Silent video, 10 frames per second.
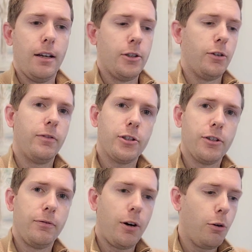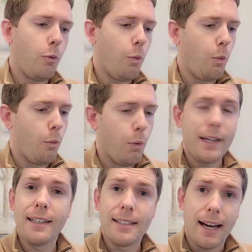So first of all, what
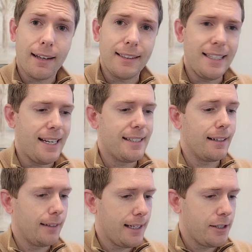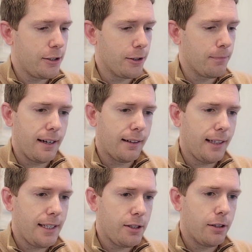exactly is a glacier? A
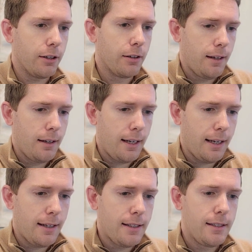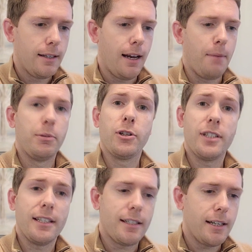glacier is a
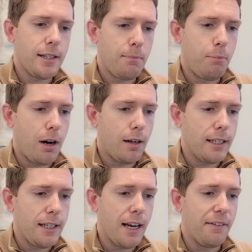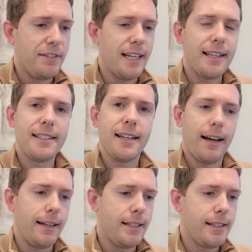persistent body of dense
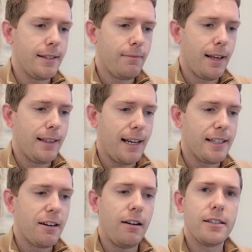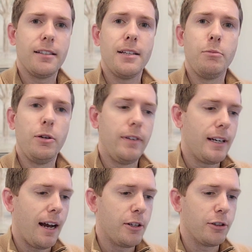ice that is constantly
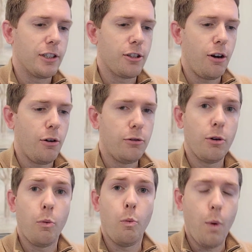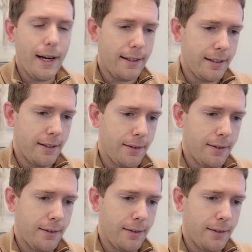moving under its own weight.